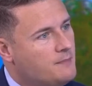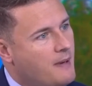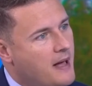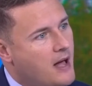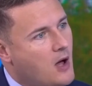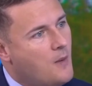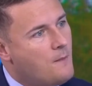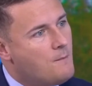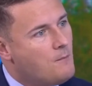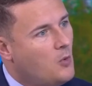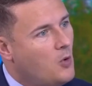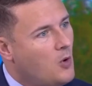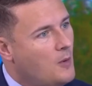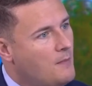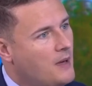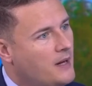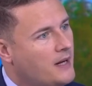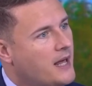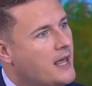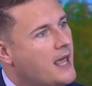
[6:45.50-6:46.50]
about more
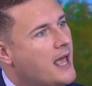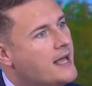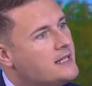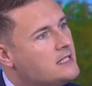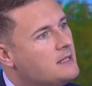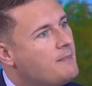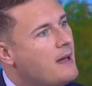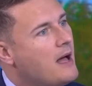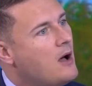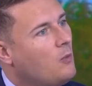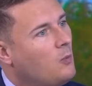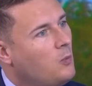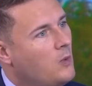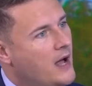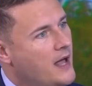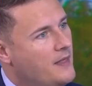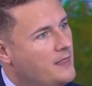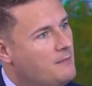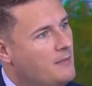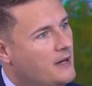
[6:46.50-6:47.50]
money, it's about
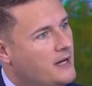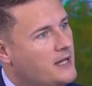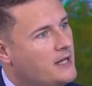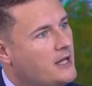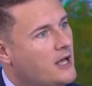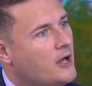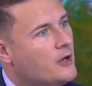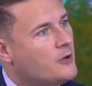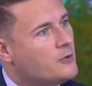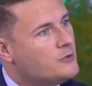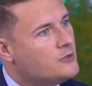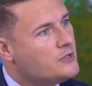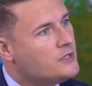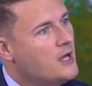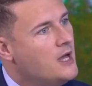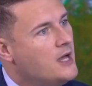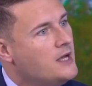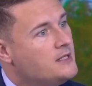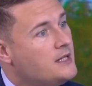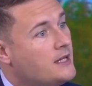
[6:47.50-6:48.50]
where the money goes
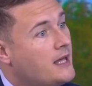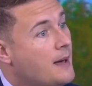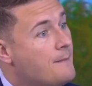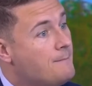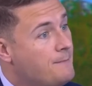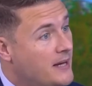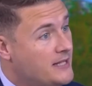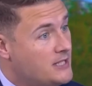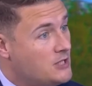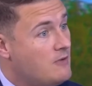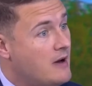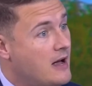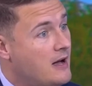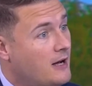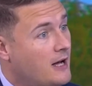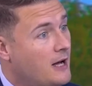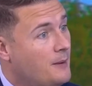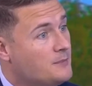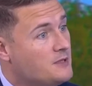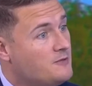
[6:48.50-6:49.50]
to get better
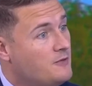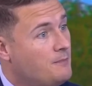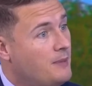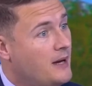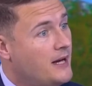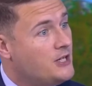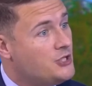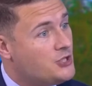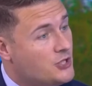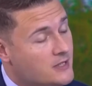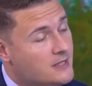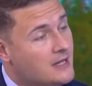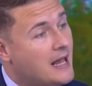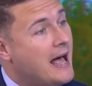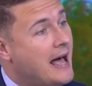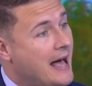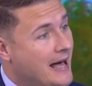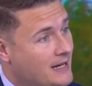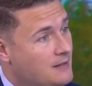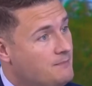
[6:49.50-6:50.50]
outcomes for patients
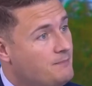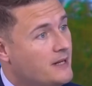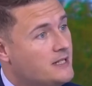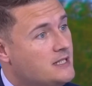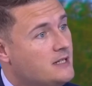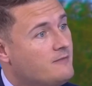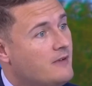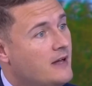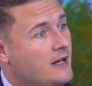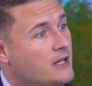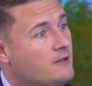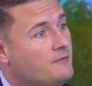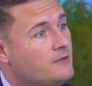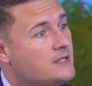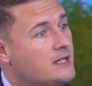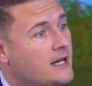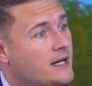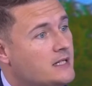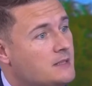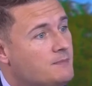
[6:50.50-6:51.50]
and better value for
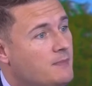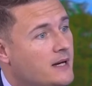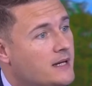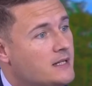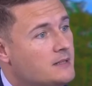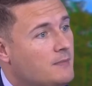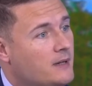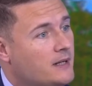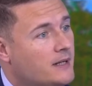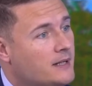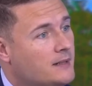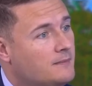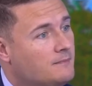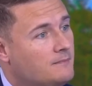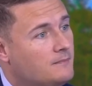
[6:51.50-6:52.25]
taxpayers' money.